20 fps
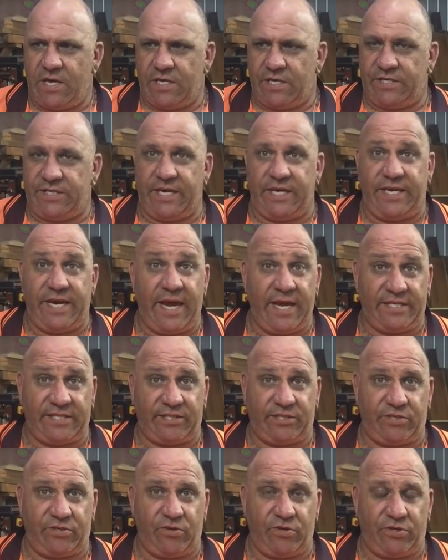said
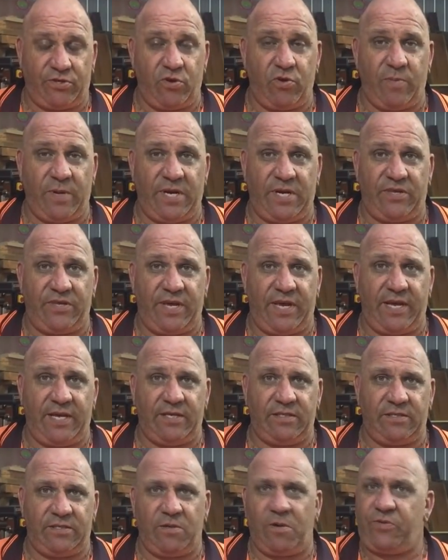yes to too many
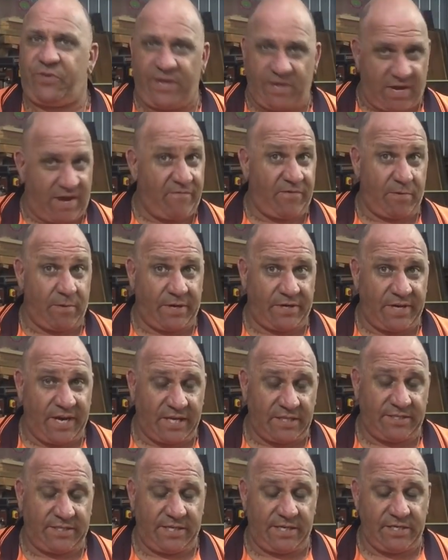things. I think everyone
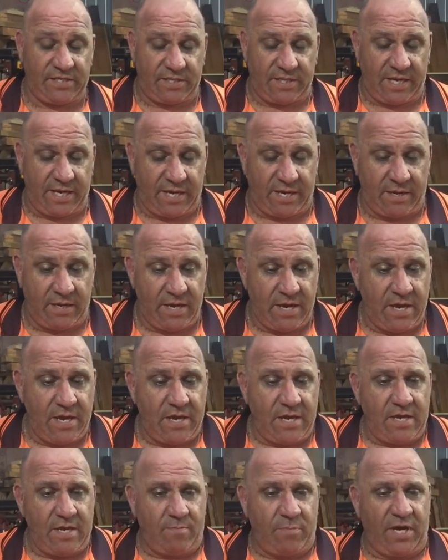does this,
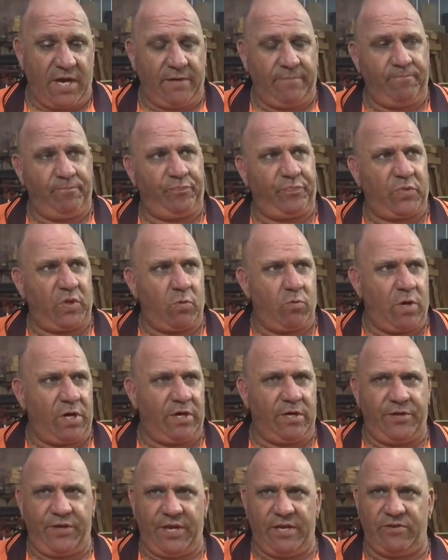but one
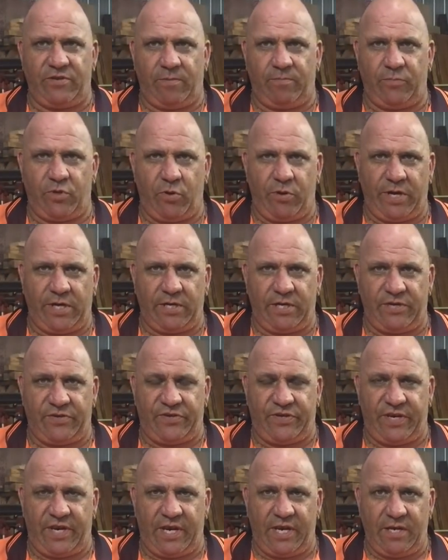of the things I'm doing
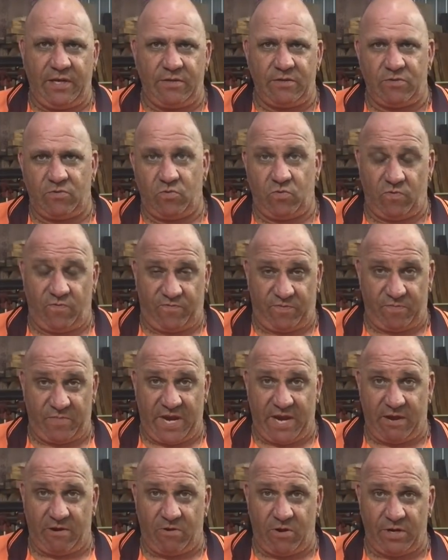this year, or from
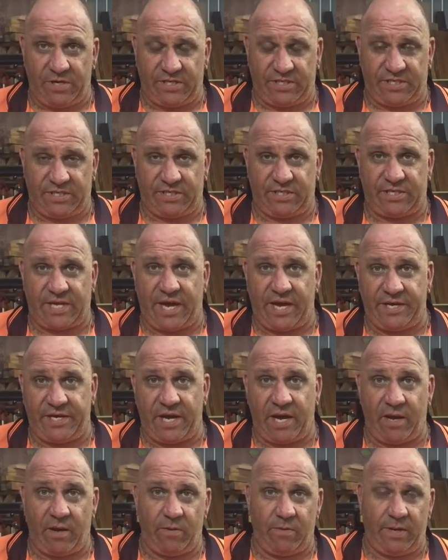now on, is to say
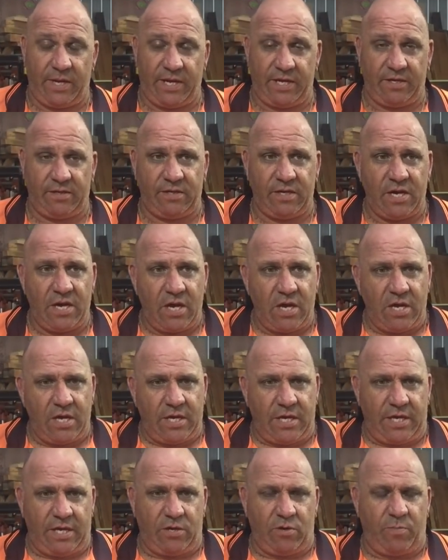no, and
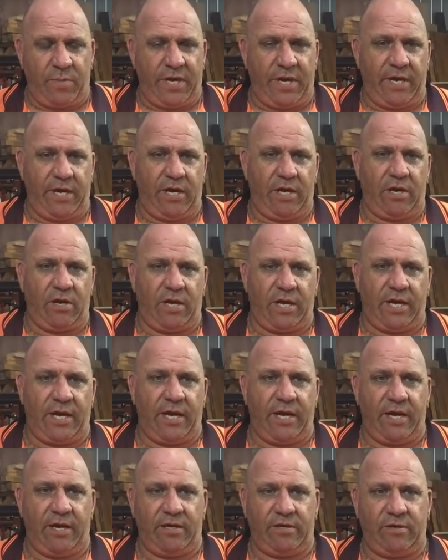it'll be
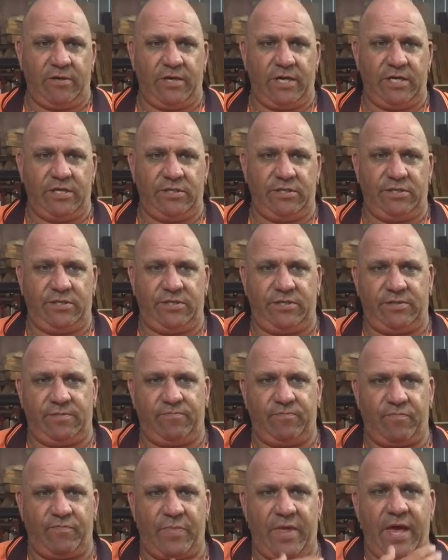as
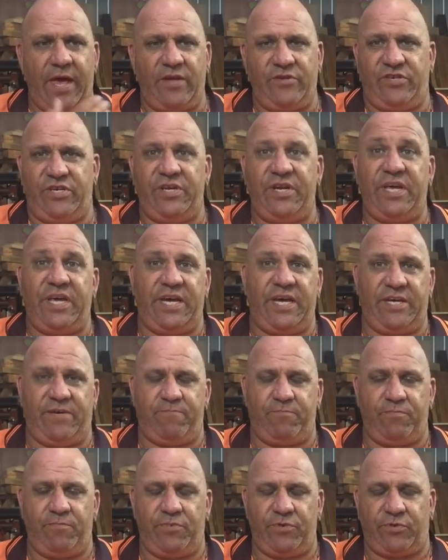you
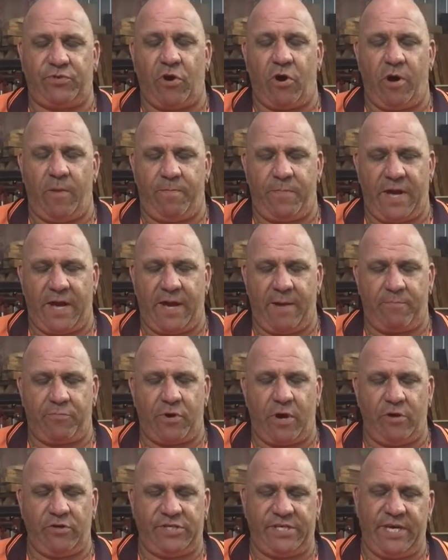need type
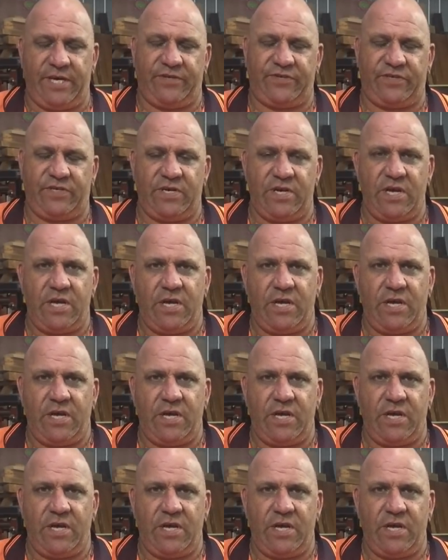process.